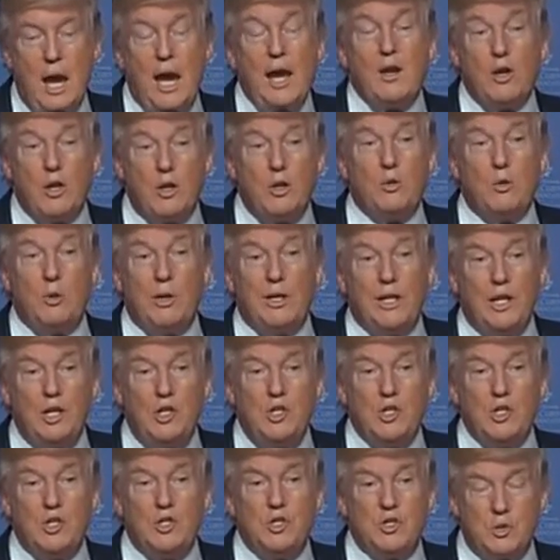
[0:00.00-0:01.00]
and other
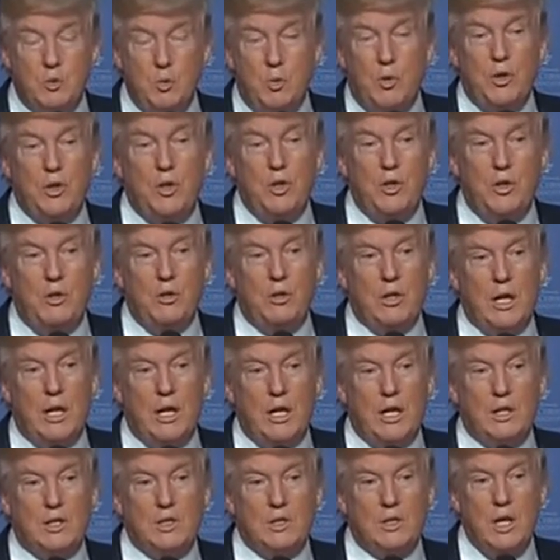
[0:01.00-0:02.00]
religions within the
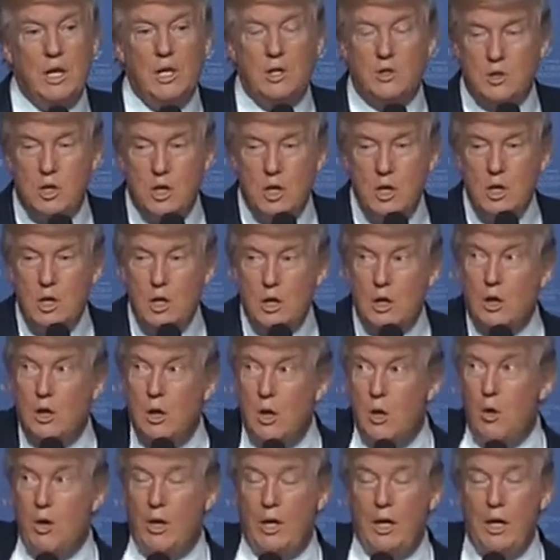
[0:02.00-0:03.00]
United States
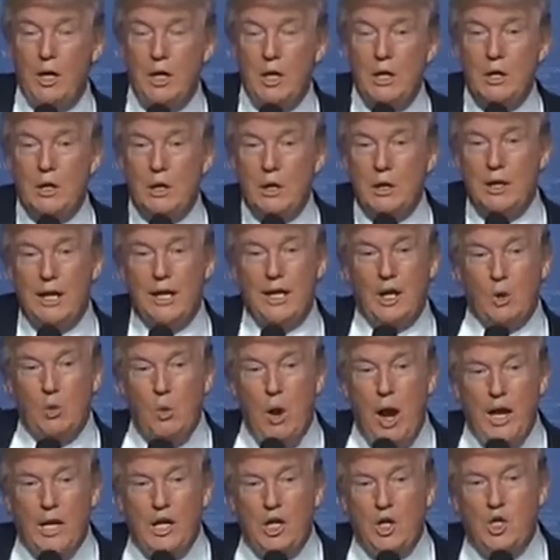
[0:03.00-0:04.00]
going like a
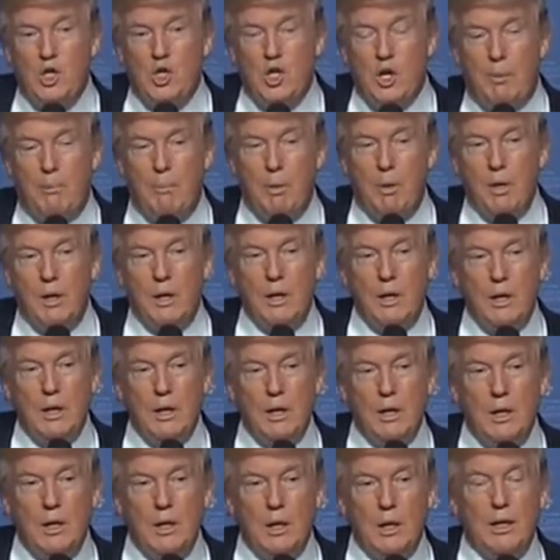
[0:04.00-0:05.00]
rocket ship,
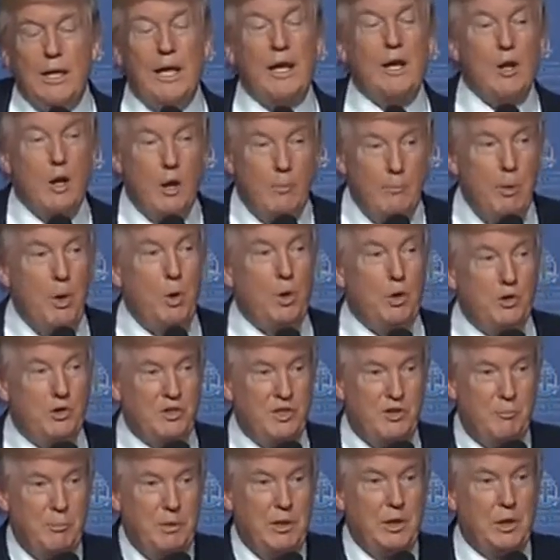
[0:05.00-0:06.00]
like our
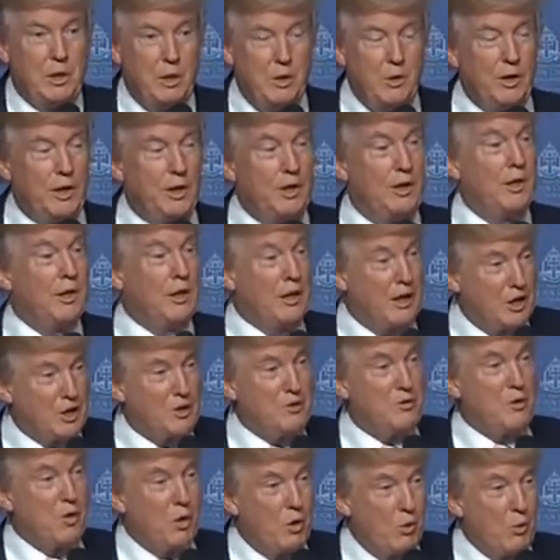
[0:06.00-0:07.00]
polls have been going in the
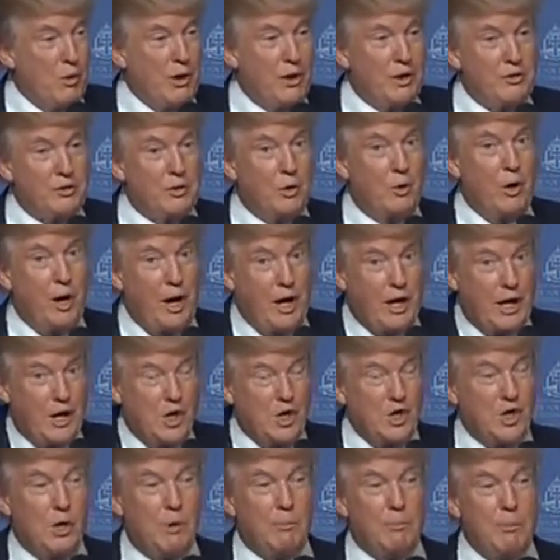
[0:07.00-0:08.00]
last 4 weeks, a
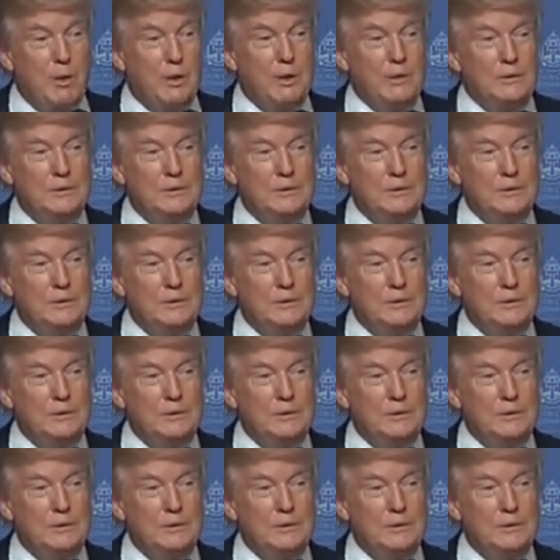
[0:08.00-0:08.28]
rocket ship.